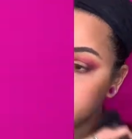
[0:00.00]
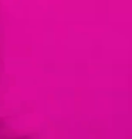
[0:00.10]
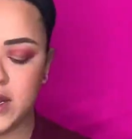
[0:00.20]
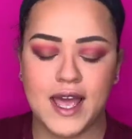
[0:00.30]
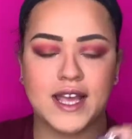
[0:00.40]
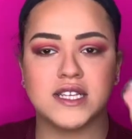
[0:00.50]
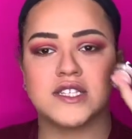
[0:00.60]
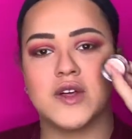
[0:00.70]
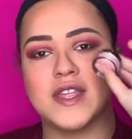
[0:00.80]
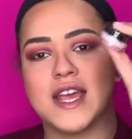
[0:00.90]
Okay,
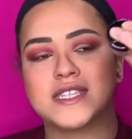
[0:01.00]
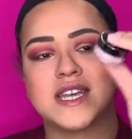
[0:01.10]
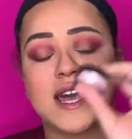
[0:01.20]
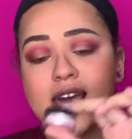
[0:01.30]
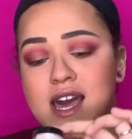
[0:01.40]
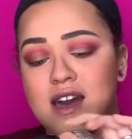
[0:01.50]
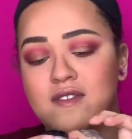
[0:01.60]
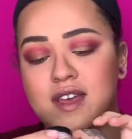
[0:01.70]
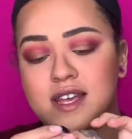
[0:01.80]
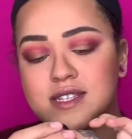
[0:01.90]
so the next thing I
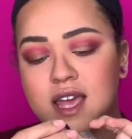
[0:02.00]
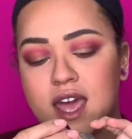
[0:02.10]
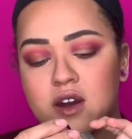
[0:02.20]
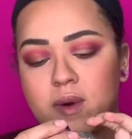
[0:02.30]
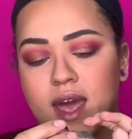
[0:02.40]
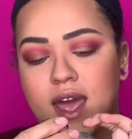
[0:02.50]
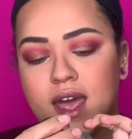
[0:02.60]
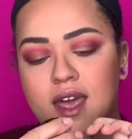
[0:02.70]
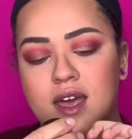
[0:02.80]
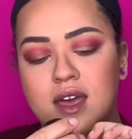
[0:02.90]
have is
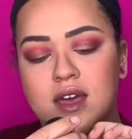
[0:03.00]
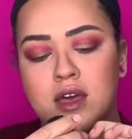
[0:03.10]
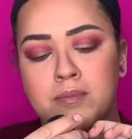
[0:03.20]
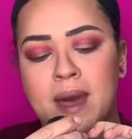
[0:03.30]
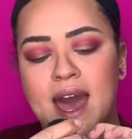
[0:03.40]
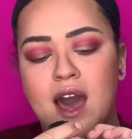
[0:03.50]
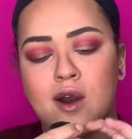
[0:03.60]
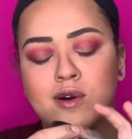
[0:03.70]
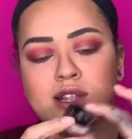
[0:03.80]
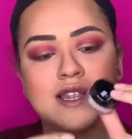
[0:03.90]
AOA
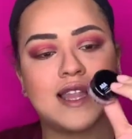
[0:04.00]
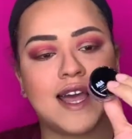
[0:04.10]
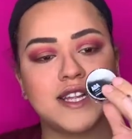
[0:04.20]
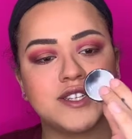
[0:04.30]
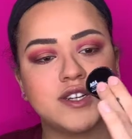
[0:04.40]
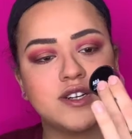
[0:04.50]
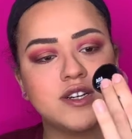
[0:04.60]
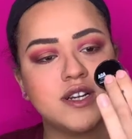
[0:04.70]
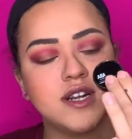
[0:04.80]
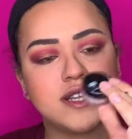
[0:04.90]
Pal
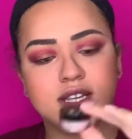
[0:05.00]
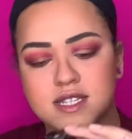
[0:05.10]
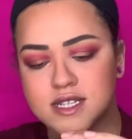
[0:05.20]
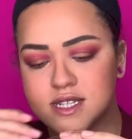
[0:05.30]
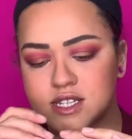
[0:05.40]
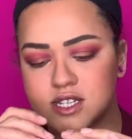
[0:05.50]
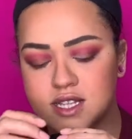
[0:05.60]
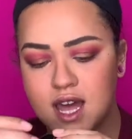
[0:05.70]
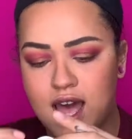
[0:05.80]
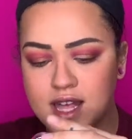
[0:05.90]
Lighter. This is just
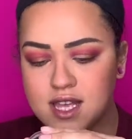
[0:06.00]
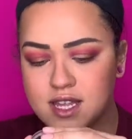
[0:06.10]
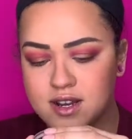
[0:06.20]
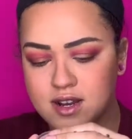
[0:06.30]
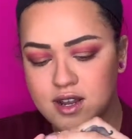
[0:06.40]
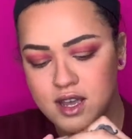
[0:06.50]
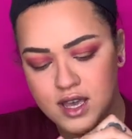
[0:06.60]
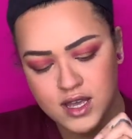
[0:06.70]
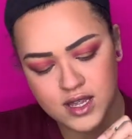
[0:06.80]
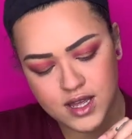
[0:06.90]
the highlighter.
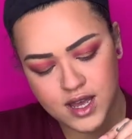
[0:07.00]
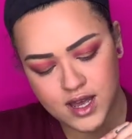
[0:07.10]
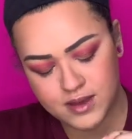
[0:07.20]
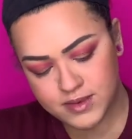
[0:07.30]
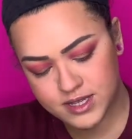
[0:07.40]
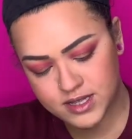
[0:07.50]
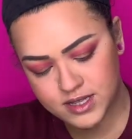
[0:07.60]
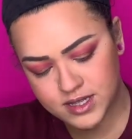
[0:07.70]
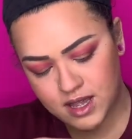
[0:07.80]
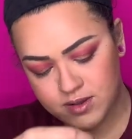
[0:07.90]
It
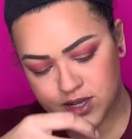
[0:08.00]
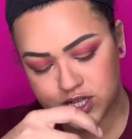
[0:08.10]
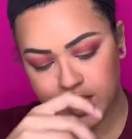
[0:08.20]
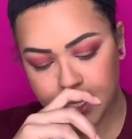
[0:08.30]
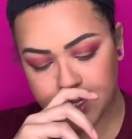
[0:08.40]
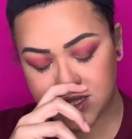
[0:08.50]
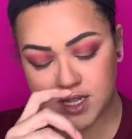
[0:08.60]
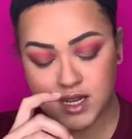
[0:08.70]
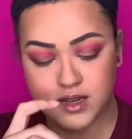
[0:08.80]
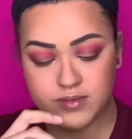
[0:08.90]
doesn't say what shade it's
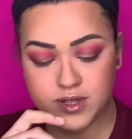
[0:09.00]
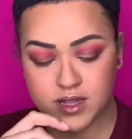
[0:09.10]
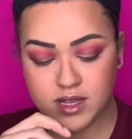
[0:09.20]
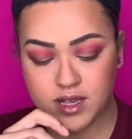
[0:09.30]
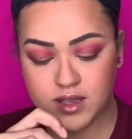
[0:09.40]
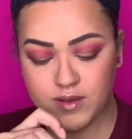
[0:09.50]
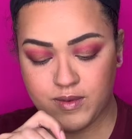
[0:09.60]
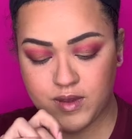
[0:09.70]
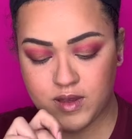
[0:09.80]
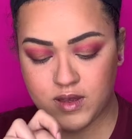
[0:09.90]
in, I don't believe.